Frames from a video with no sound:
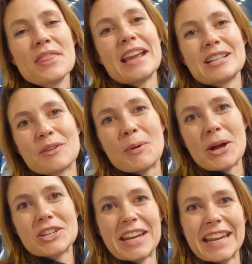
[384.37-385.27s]
Thanks for
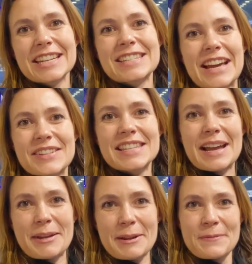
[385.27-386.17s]
watching. Ciao
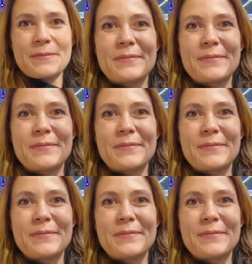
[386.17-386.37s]
zusammen.